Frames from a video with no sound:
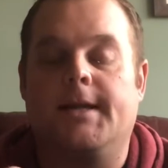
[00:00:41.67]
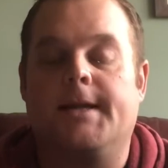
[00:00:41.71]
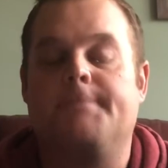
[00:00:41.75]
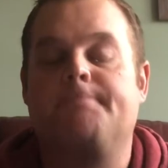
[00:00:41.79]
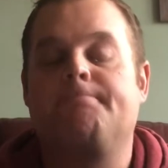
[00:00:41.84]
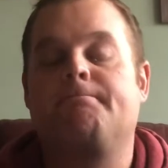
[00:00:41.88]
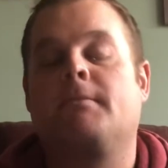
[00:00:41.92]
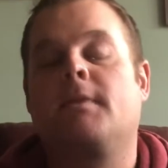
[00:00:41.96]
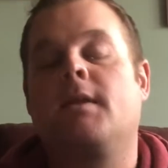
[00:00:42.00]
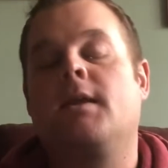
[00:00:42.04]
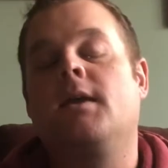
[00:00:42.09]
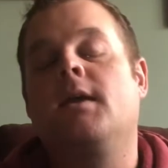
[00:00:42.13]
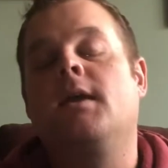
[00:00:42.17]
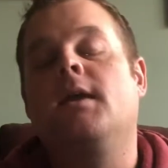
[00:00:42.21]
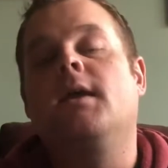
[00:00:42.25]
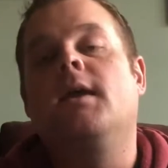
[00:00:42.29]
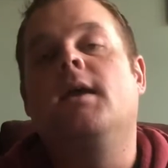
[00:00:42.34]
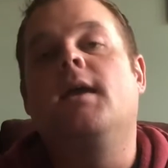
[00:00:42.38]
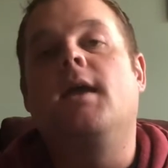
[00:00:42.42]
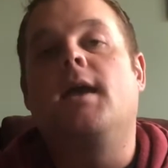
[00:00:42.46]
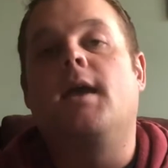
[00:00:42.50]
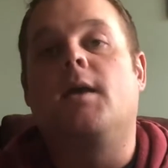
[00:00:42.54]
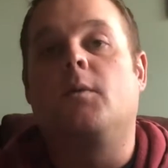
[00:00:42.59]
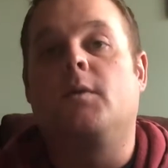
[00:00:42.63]

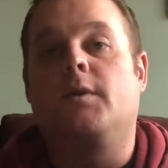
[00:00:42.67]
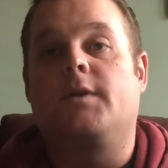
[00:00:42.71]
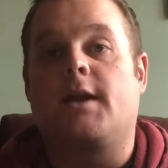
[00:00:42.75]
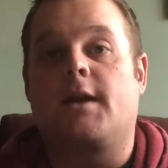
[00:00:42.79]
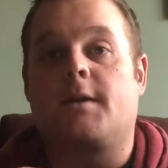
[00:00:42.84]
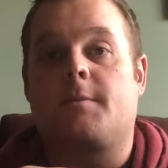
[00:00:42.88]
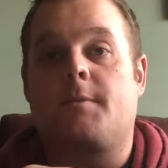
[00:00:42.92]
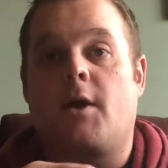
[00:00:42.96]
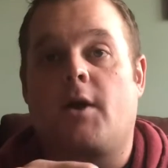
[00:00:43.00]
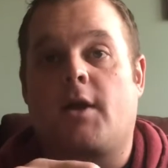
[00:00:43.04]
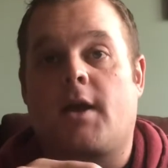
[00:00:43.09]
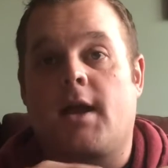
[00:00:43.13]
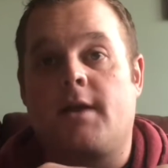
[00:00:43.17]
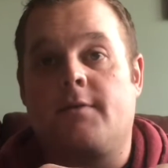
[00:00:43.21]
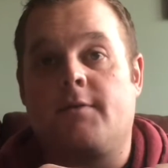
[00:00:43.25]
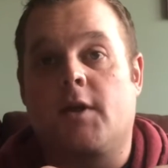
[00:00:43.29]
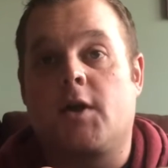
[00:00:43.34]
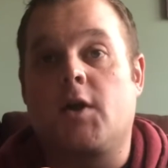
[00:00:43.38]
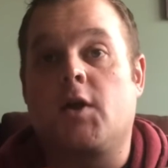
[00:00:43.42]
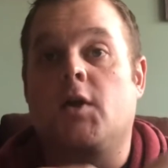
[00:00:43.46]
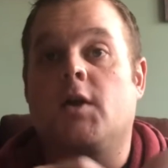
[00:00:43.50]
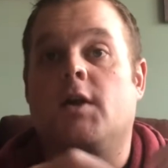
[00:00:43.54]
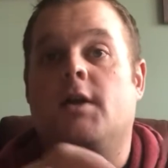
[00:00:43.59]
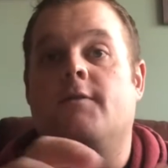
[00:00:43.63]
And we'll talk about kind of a
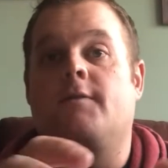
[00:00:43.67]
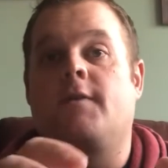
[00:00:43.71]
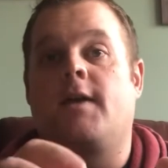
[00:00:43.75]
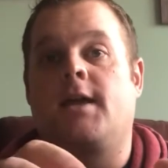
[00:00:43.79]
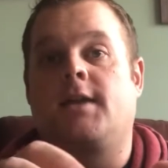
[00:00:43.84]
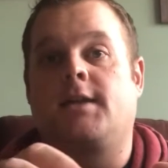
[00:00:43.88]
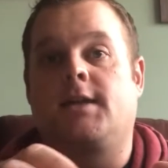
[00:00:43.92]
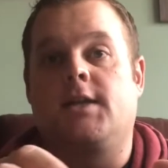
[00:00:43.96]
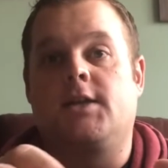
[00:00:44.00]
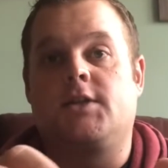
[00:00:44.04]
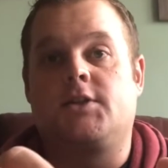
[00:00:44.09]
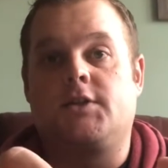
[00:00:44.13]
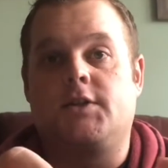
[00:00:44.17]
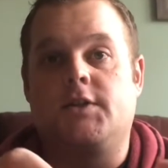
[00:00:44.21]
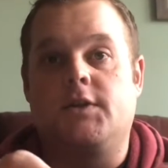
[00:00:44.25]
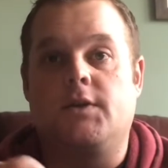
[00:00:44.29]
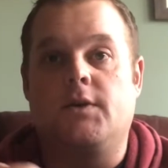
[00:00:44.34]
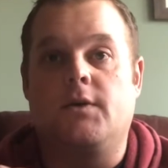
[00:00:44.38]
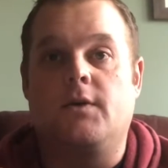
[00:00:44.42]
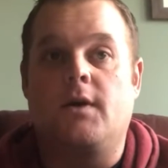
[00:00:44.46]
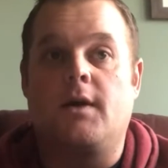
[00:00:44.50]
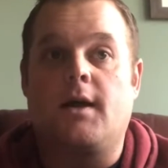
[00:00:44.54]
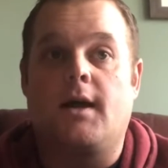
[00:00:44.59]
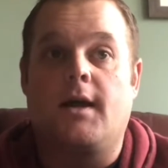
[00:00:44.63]
current event
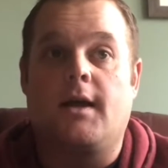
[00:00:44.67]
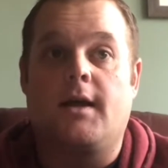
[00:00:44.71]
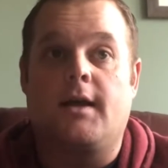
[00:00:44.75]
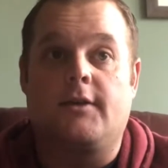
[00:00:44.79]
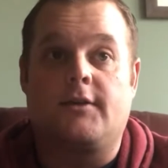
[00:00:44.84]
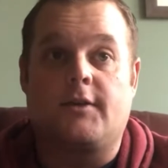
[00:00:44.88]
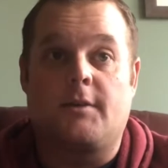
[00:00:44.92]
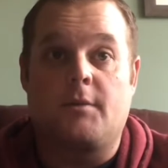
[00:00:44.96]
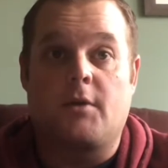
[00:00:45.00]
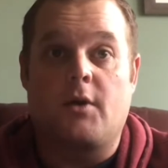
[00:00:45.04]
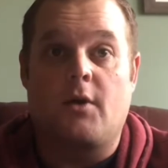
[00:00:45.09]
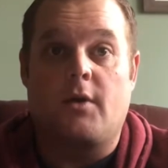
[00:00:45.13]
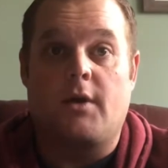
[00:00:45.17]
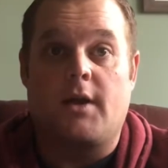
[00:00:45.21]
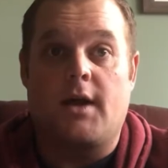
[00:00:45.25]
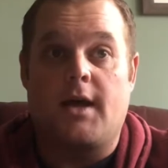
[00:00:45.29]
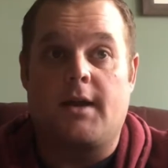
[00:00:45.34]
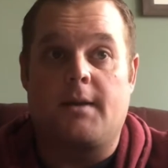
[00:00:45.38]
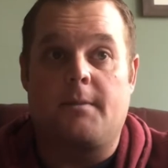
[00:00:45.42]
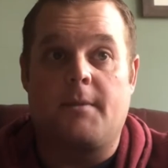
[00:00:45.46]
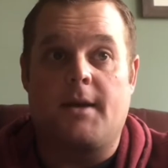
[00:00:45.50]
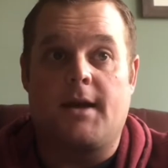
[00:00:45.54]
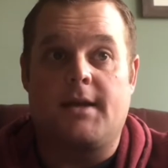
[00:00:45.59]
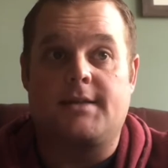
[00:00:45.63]
issue, something going
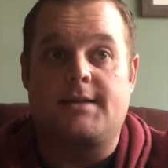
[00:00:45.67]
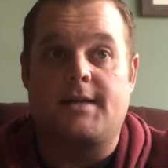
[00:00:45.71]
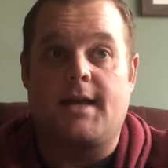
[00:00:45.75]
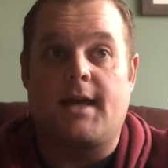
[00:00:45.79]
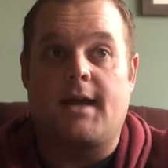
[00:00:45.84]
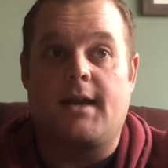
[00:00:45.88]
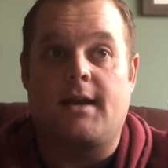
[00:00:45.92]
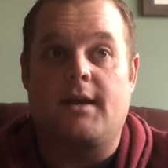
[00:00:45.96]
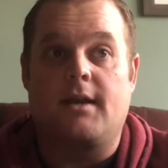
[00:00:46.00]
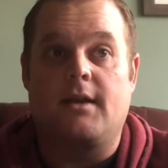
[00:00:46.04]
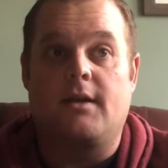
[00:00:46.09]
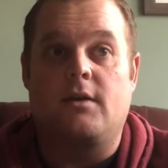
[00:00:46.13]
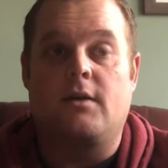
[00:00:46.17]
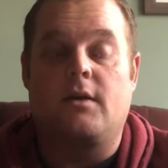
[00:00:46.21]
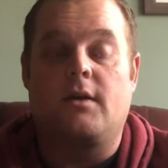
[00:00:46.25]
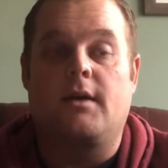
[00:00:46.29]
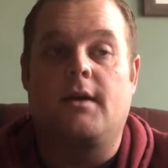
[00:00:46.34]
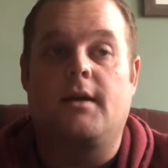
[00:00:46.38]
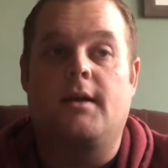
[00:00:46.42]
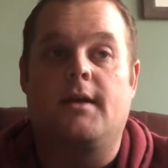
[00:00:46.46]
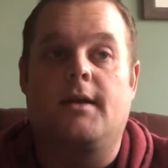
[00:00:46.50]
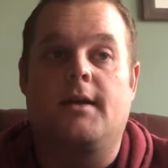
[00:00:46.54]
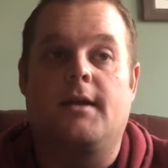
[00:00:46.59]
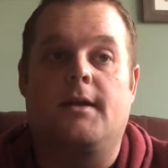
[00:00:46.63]
on in Montana
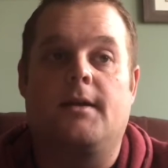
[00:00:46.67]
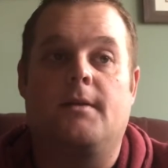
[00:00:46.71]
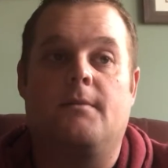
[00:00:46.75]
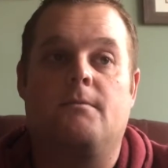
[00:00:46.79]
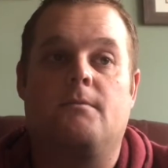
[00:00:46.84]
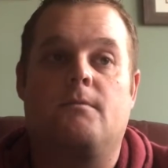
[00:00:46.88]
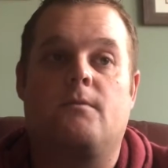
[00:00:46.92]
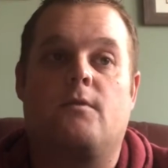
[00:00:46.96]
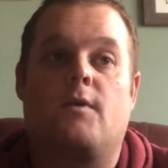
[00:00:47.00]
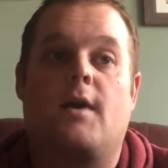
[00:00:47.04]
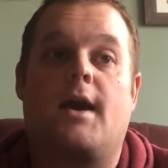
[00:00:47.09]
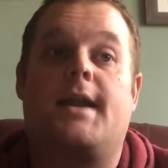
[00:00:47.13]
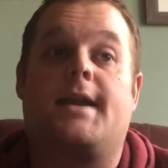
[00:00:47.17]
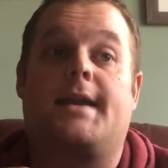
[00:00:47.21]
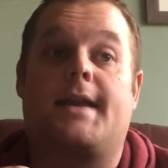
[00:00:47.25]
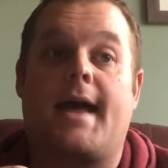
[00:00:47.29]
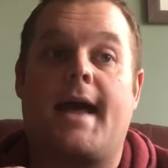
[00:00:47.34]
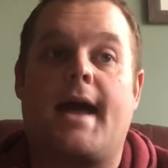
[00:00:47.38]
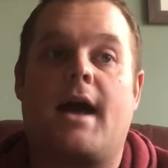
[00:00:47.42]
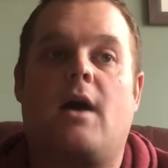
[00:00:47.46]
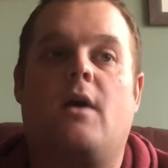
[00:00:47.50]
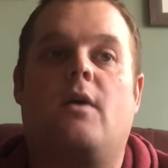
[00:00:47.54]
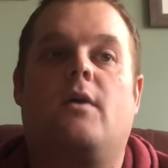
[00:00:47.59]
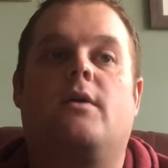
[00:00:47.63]
right
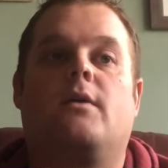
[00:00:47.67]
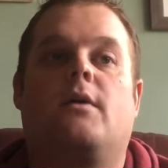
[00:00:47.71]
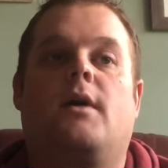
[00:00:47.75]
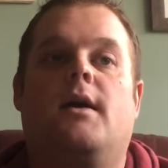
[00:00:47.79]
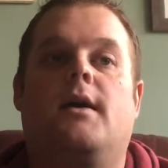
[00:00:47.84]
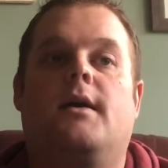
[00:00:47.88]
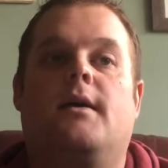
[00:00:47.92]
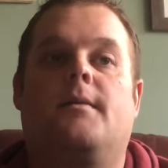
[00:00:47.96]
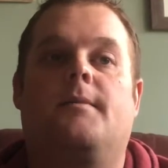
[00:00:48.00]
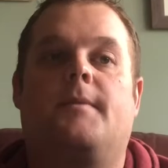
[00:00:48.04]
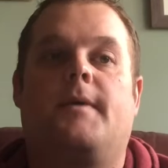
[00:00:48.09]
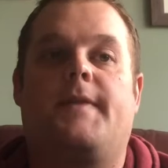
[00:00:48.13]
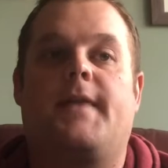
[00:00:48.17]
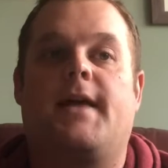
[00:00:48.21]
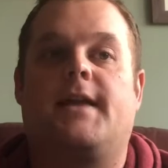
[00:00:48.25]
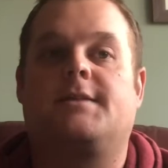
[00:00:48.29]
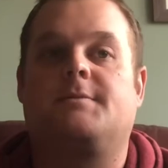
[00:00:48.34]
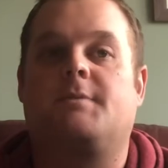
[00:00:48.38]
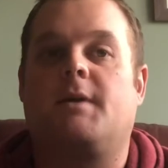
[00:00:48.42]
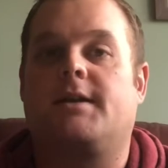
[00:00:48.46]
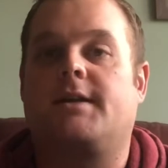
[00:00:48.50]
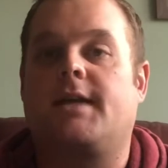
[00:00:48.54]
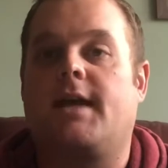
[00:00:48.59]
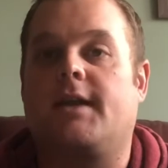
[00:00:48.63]
now, and that's
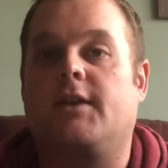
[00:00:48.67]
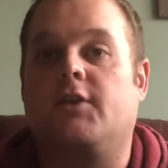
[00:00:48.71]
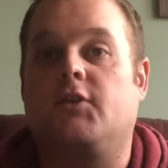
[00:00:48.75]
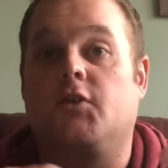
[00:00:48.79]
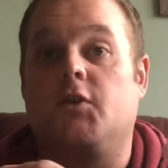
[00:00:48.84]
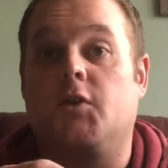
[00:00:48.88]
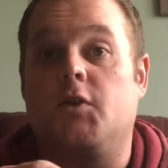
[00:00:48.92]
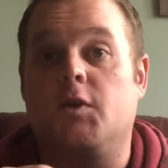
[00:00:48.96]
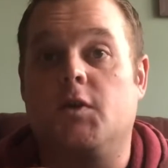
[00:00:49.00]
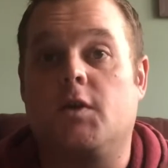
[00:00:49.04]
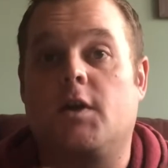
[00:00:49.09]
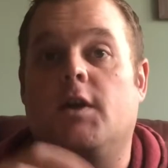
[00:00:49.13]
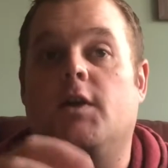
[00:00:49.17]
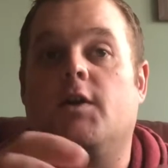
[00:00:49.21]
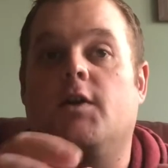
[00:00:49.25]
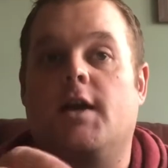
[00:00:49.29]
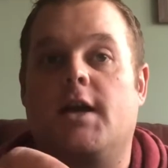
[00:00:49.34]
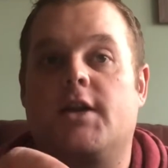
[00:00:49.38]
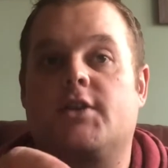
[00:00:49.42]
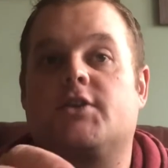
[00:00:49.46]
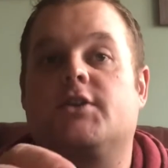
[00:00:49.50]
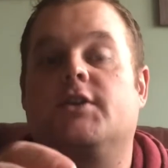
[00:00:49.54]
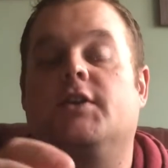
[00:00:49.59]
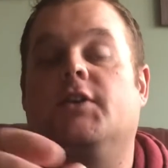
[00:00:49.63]
Montana's new
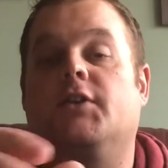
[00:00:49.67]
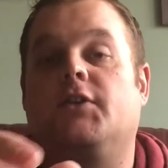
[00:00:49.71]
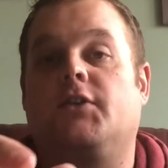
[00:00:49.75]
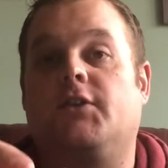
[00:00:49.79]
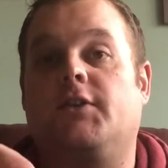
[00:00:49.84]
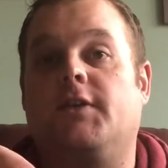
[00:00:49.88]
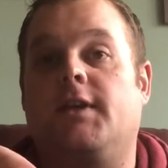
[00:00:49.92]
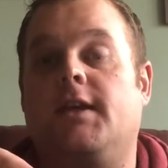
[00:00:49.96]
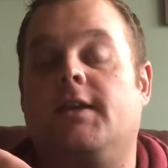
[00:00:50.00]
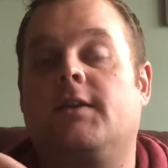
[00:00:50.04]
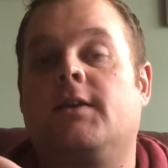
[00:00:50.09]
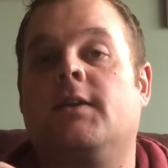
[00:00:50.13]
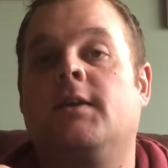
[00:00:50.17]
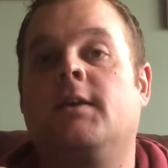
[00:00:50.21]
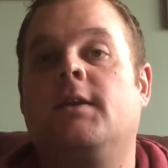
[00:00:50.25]
congressional seat.